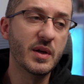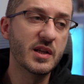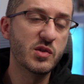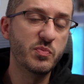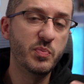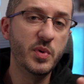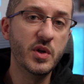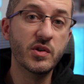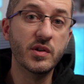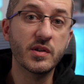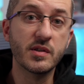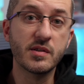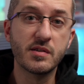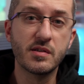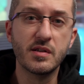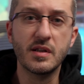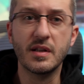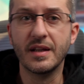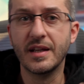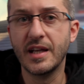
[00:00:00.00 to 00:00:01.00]

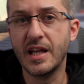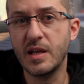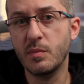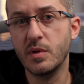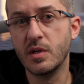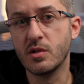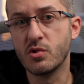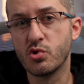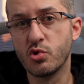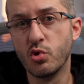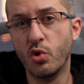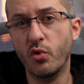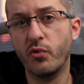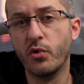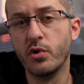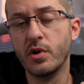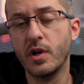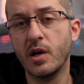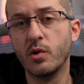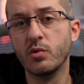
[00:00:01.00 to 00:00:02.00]
experience in gaming, so
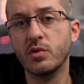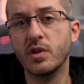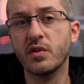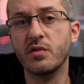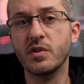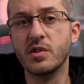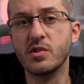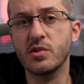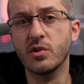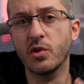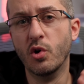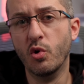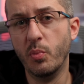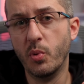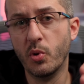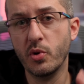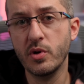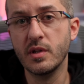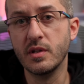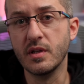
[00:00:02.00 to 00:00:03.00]
for now there is no
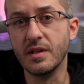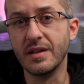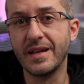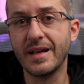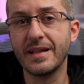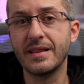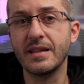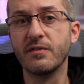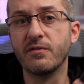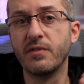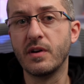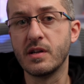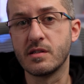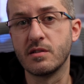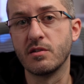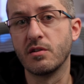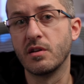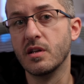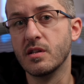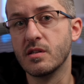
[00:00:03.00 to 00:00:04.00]
point in getting
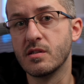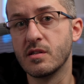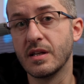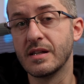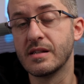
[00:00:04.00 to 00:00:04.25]
faster kits